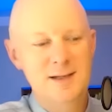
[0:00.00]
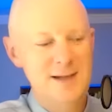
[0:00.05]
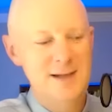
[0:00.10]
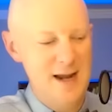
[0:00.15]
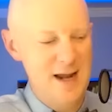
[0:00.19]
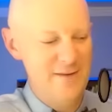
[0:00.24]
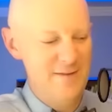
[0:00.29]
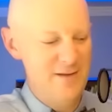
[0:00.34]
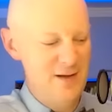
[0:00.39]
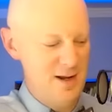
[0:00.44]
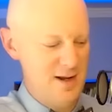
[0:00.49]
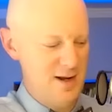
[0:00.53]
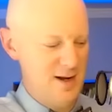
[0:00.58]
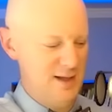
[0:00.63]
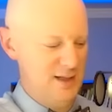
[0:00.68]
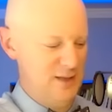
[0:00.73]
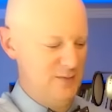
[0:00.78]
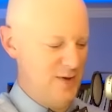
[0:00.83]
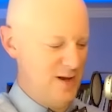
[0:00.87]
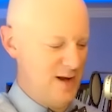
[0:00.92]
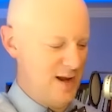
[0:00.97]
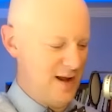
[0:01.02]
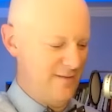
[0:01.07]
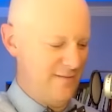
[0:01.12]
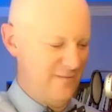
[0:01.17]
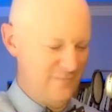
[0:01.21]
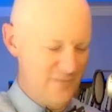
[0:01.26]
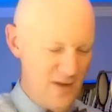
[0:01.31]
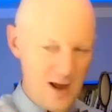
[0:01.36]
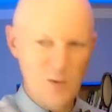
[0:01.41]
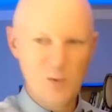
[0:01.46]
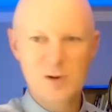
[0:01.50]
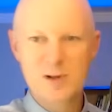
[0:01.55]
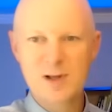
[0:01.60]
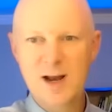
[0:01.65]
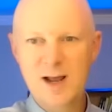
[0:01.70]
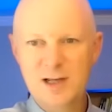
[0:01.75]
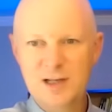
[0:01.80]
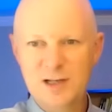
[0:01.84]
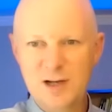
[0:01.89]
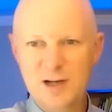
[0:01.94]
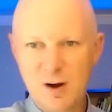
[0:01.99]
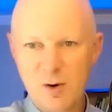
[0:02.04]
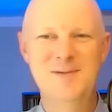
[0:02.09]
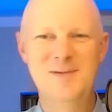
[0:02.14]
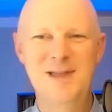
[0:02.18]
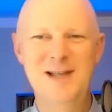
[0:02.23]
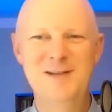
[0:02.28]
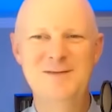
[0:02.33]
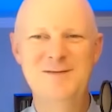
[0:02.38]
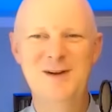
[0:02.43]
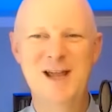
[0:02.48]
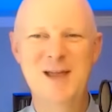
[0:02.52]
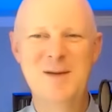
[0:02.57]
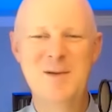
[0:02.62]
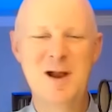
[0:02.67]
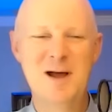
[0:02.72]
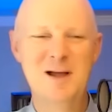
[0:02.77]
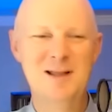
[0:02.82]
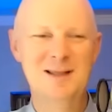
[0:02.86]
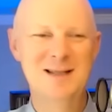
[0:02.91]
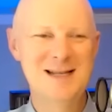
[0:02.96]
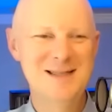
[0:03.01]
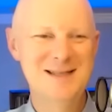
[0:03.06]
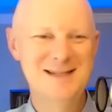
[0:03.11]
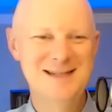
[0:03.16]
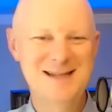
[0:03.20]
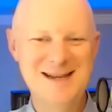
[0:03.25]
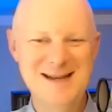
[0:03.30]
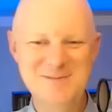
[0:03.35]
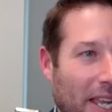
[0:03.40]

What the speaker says: David, it has been a fun one today, sir. Thanks for coming on and lead the team.